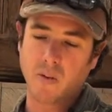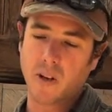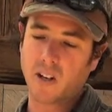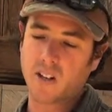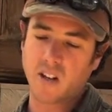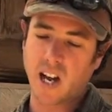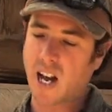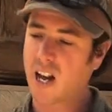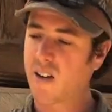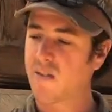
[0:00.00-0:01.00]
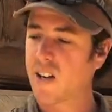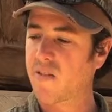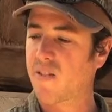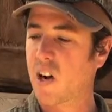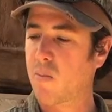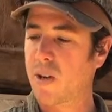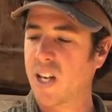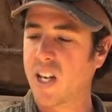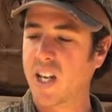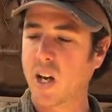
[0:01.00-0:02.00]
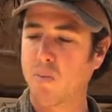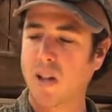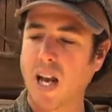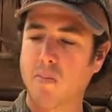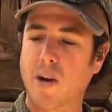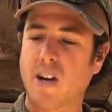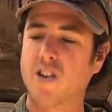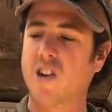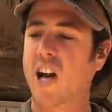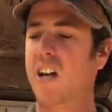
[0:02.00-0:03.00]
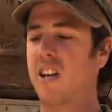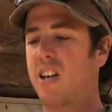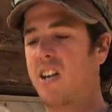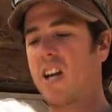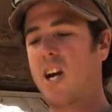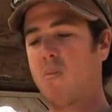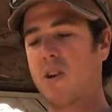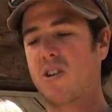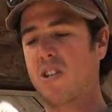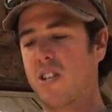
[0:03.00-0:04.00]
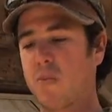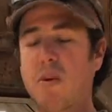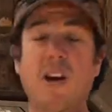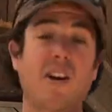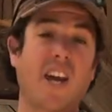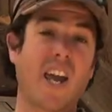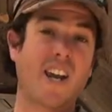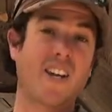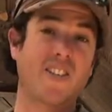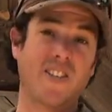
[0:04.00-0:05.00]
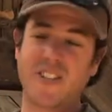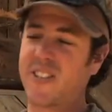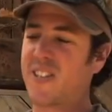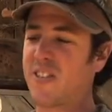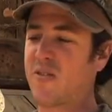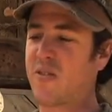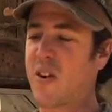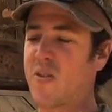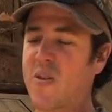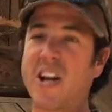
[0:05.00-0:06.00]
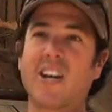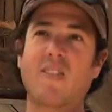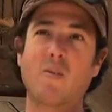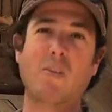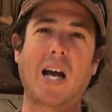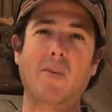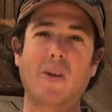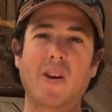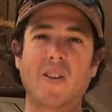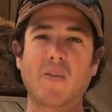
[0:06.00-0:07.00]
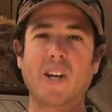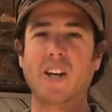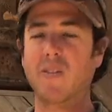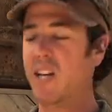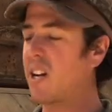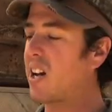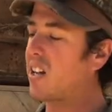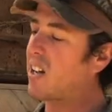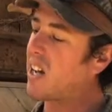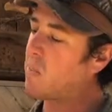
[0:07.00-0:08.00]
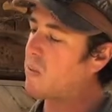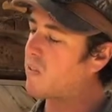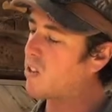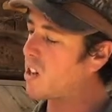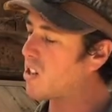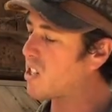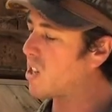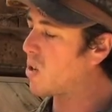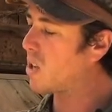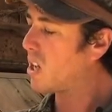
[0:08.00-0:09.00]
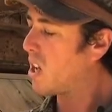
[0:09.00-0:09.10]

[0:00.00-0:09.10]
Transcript: We also have in front of me a black bear track, Ursus americanus. This is the front right of a black bear that we got a few years ago,